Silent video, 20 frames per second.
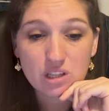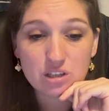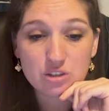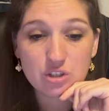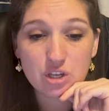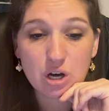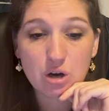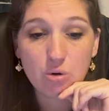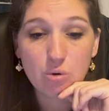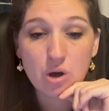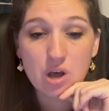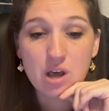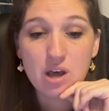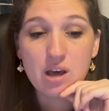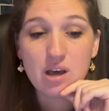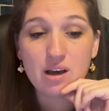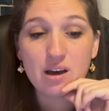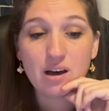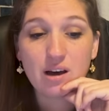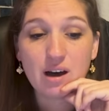So
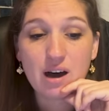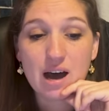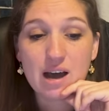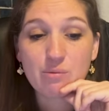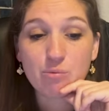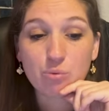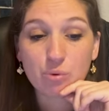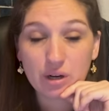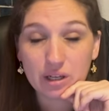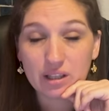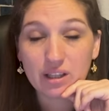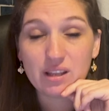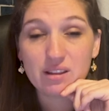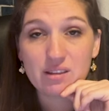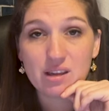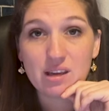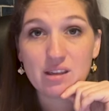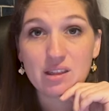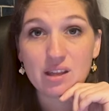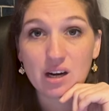I really
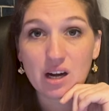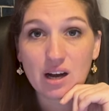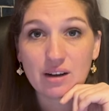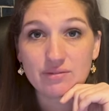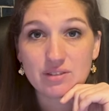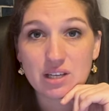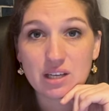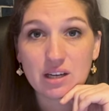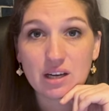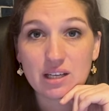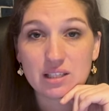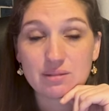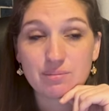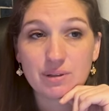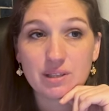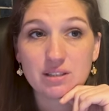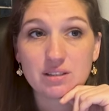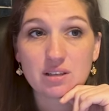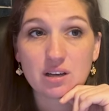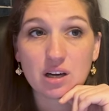think that often
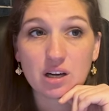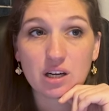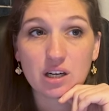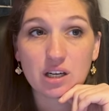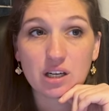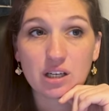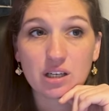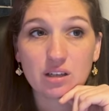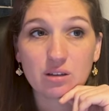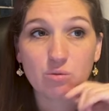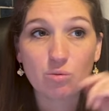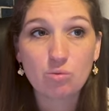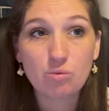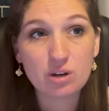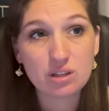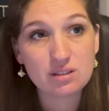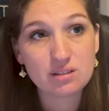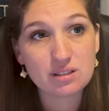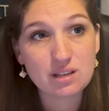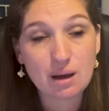husbands are
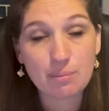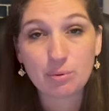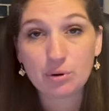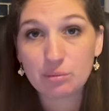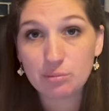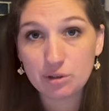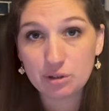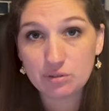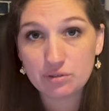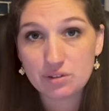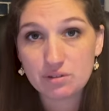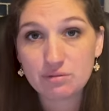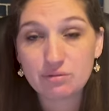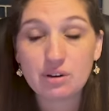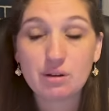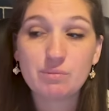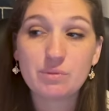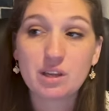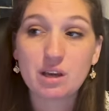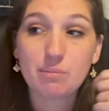one step removed
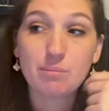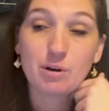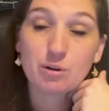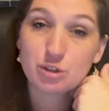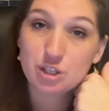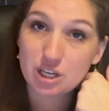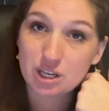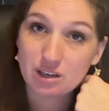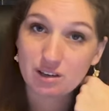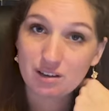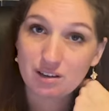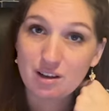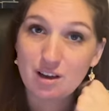from the emotion,